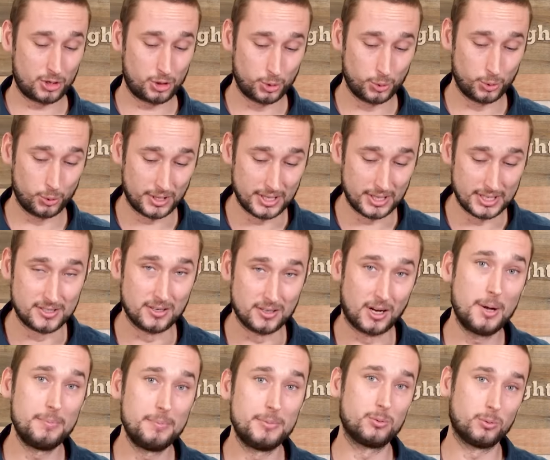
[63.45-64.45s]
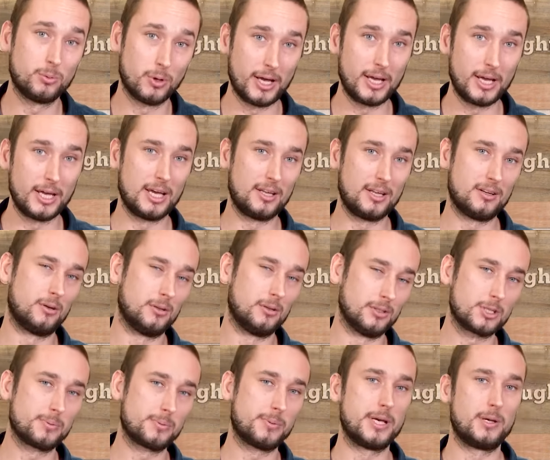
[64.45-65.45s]
to the diamond way, and I'll
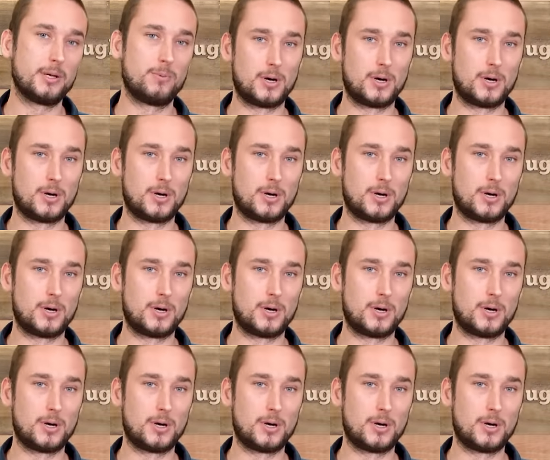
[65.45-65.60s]
explain